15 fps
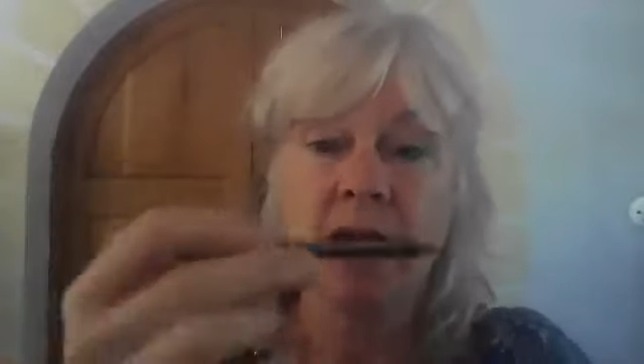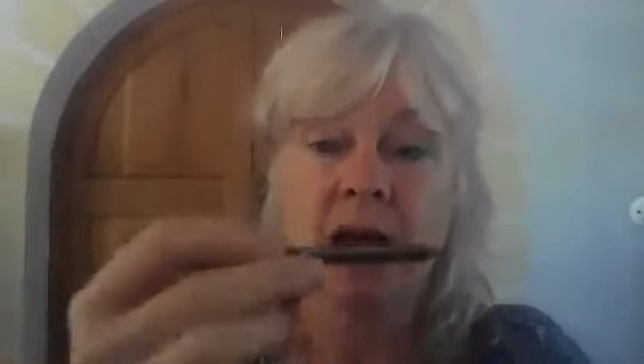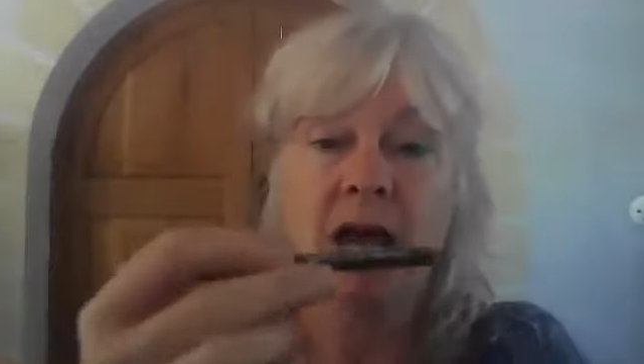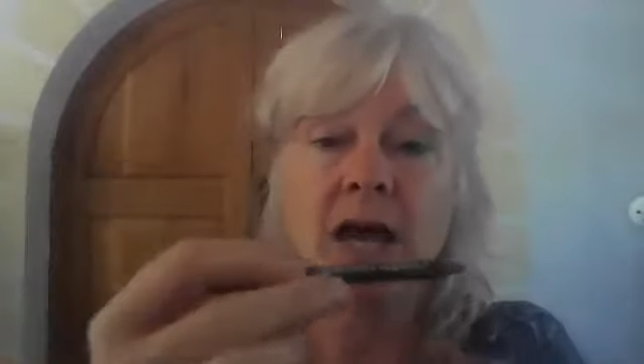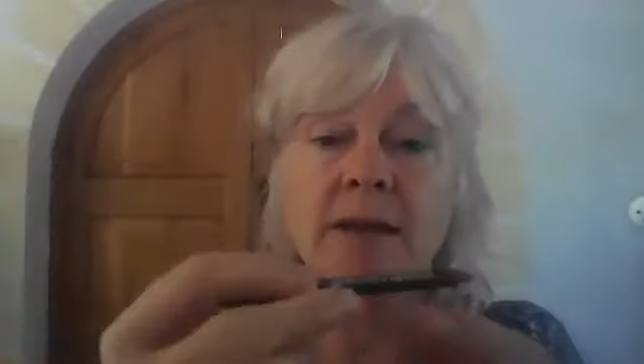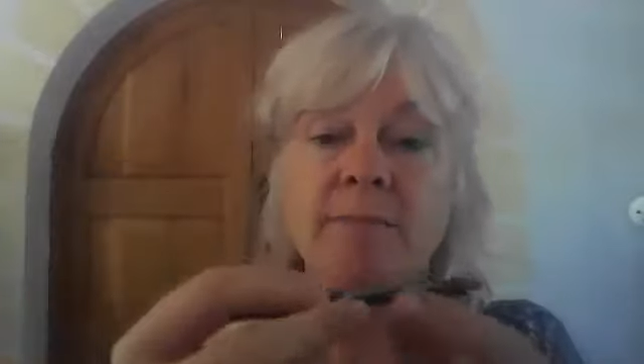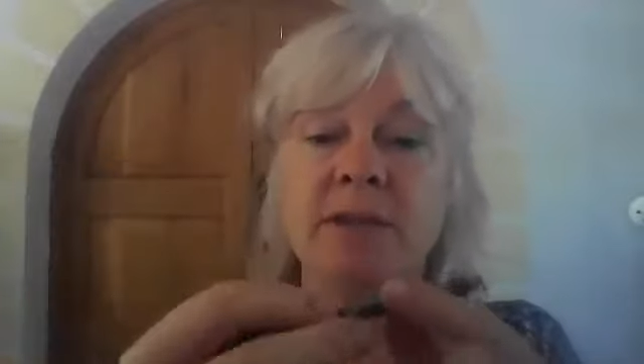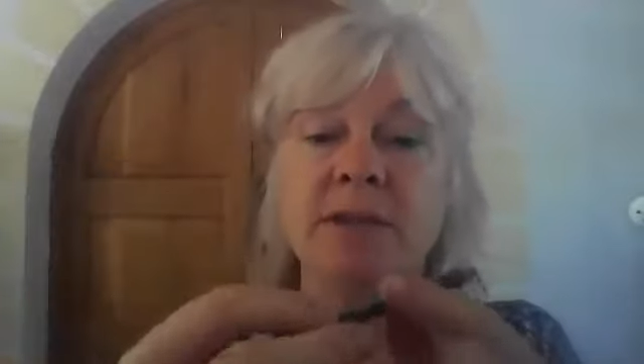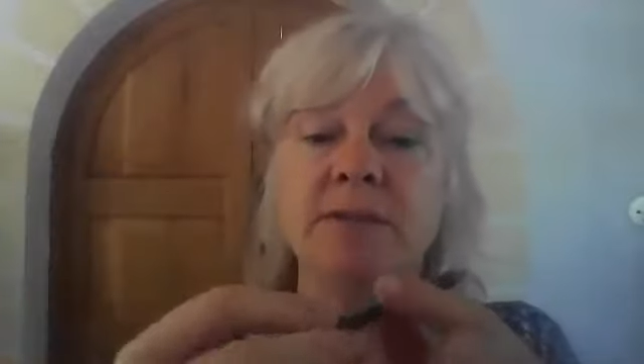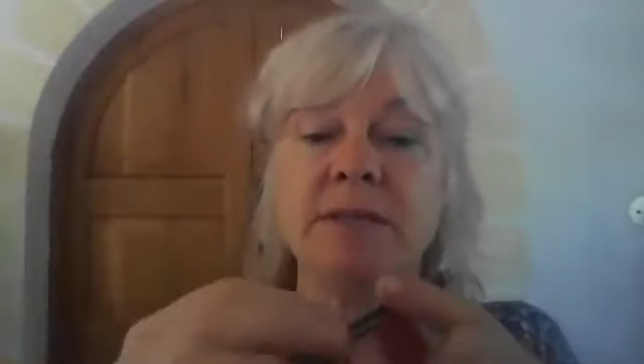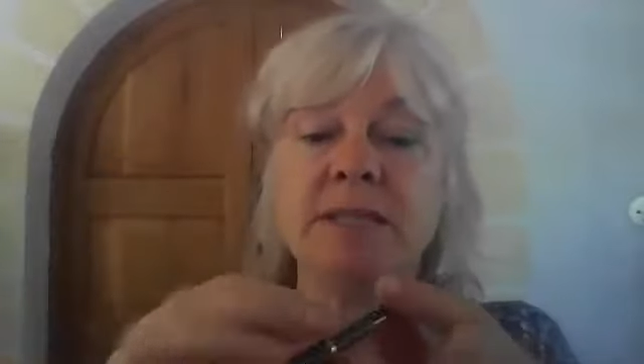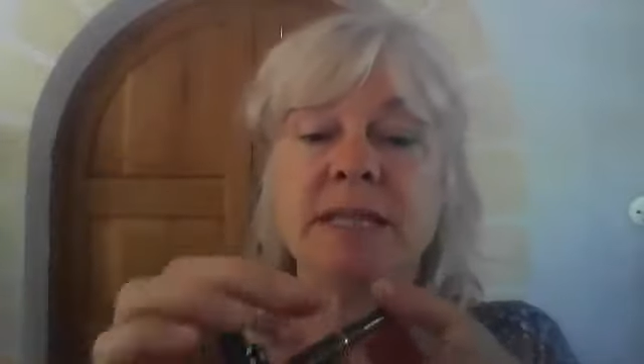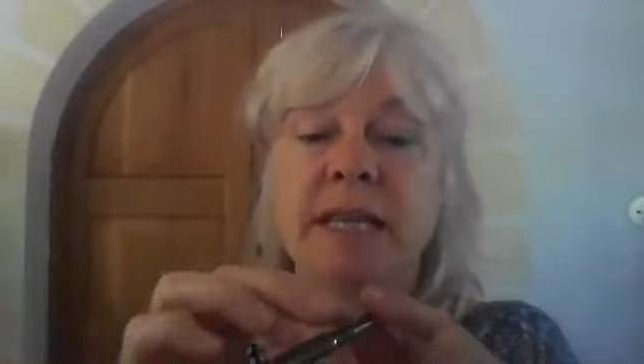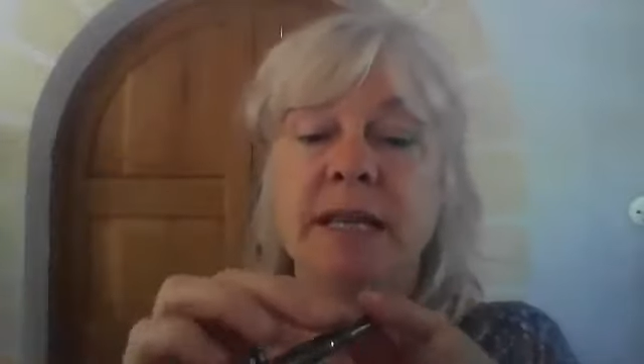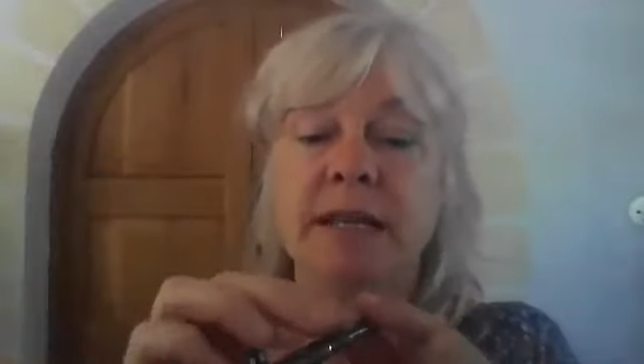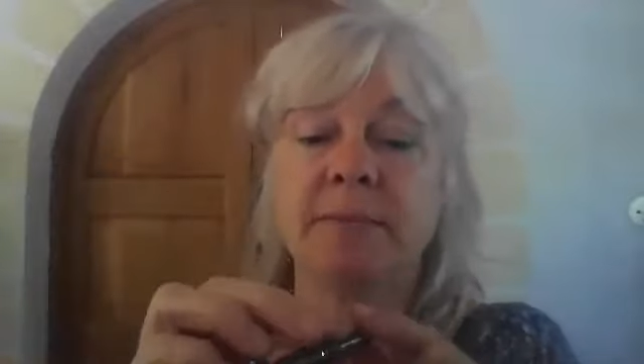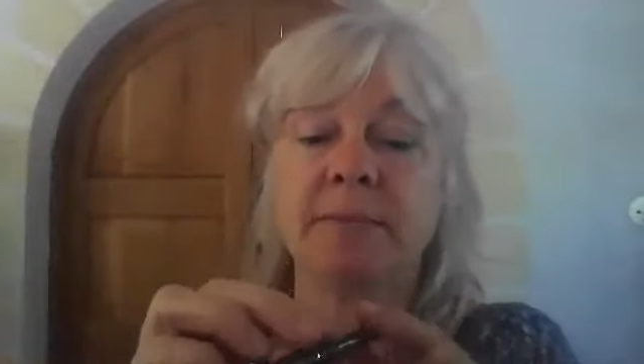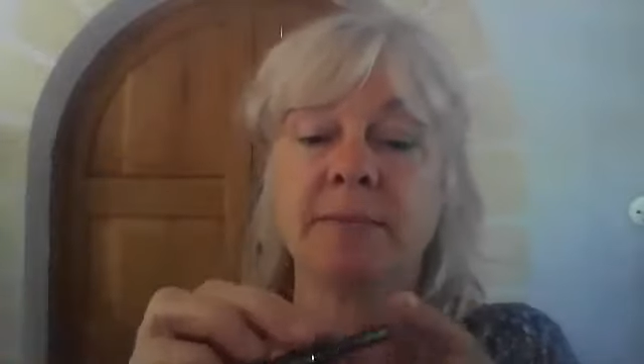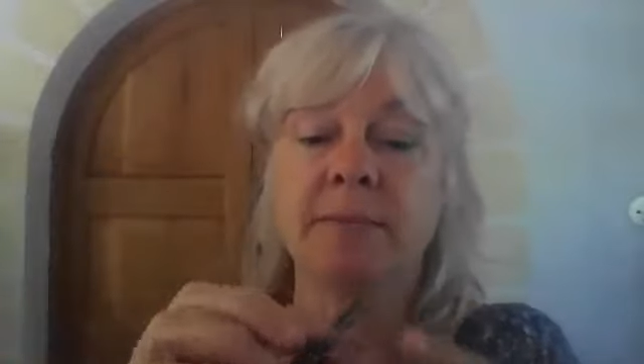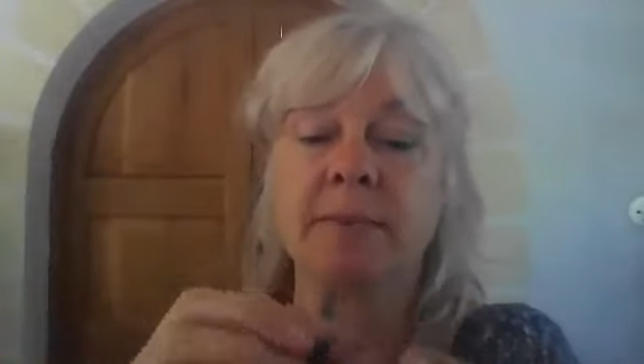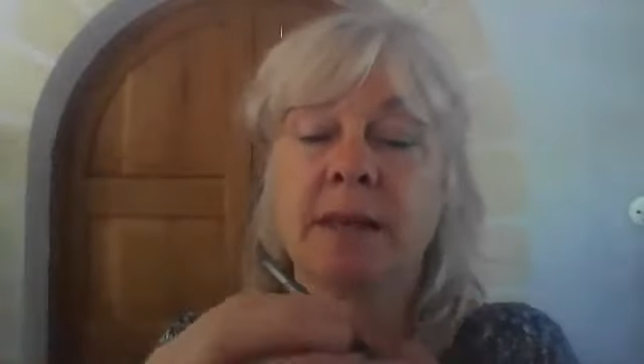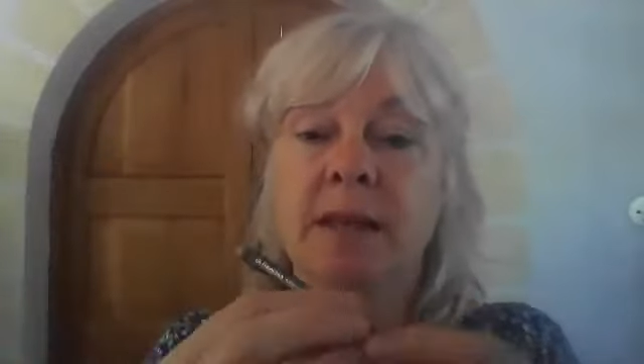I'm using
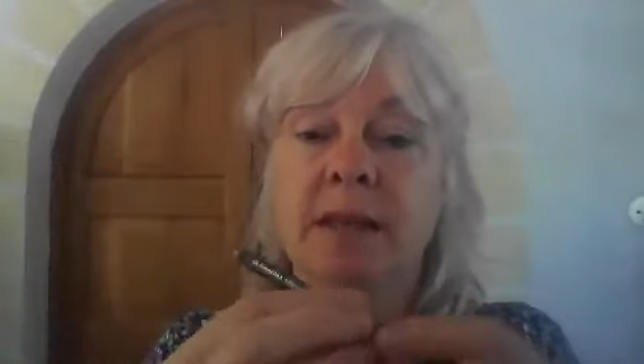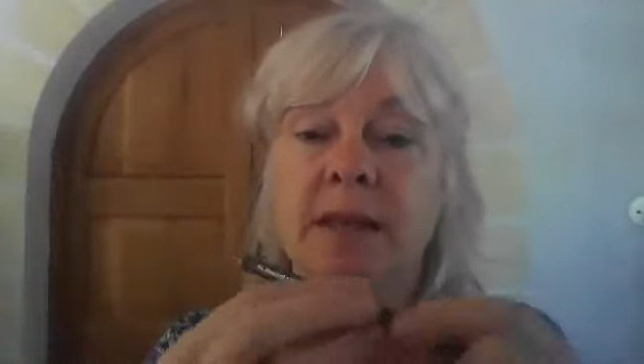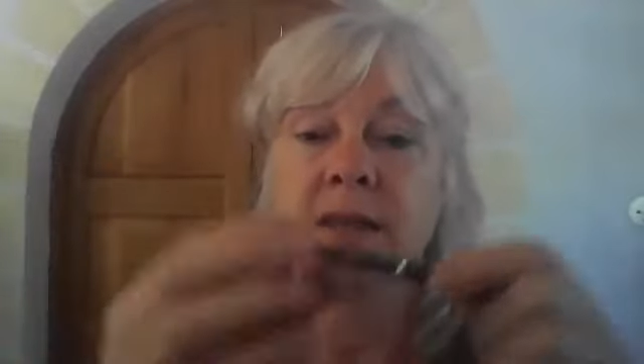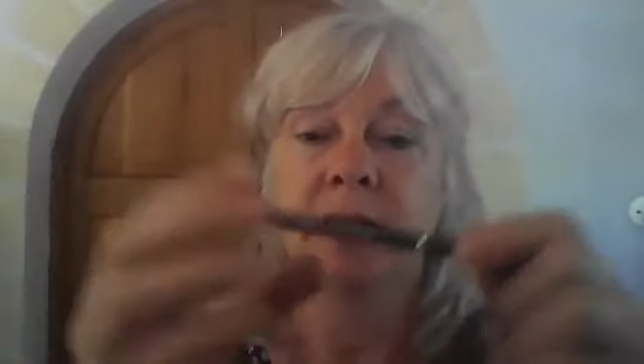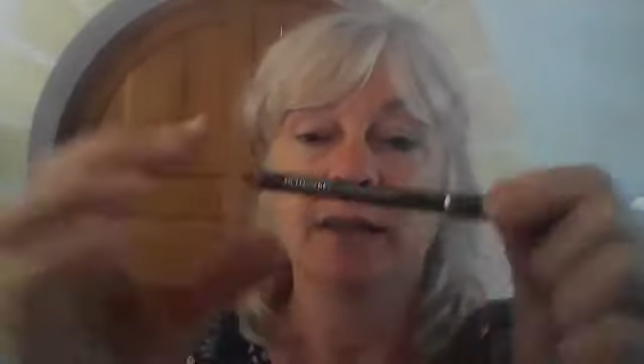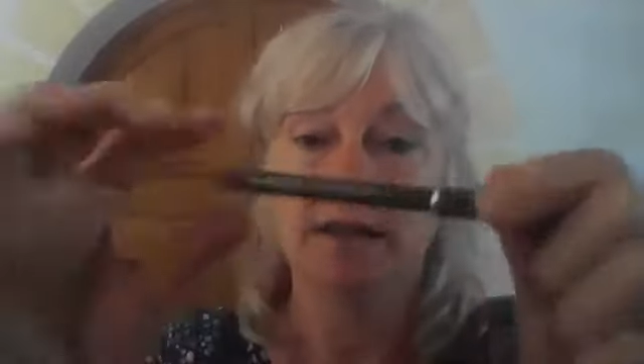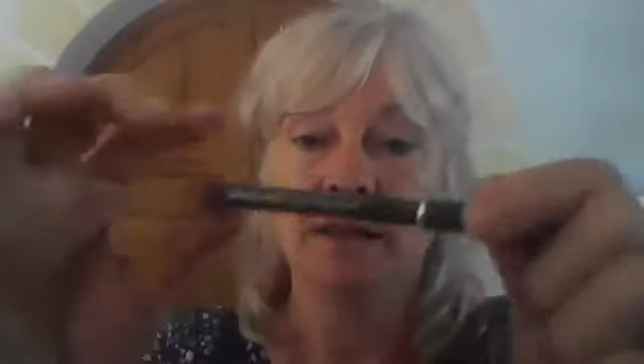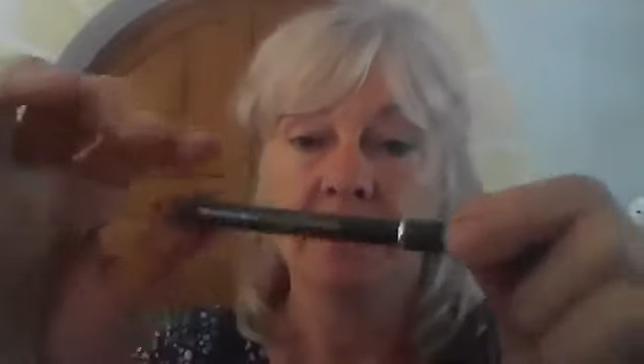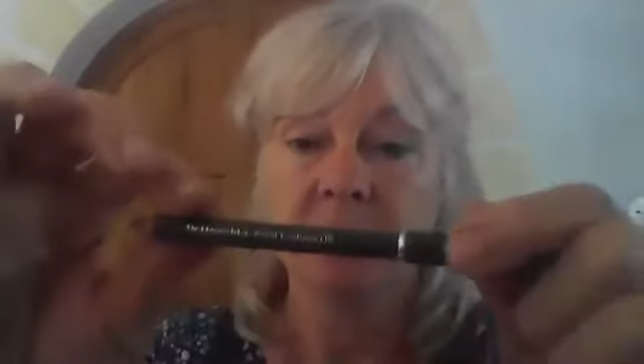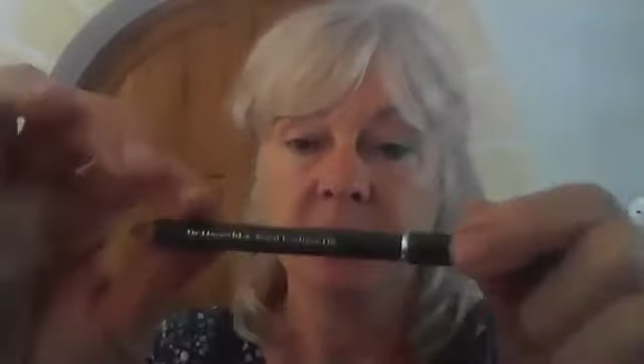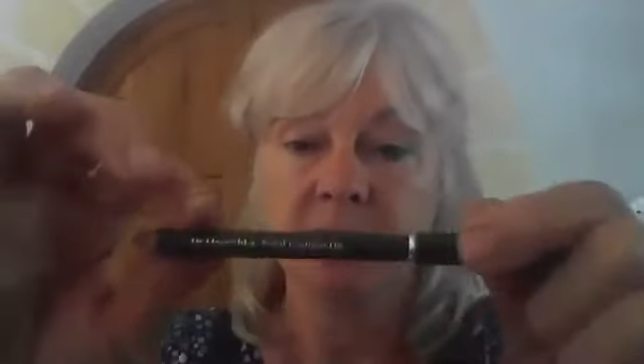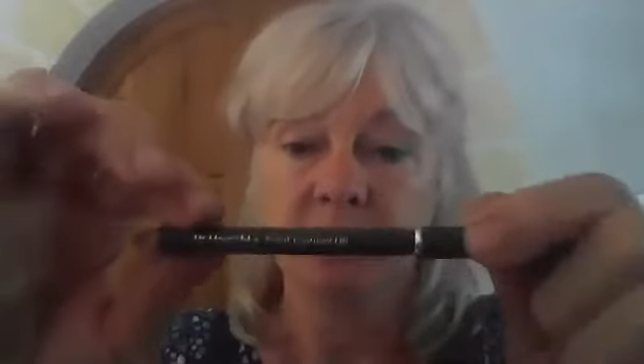the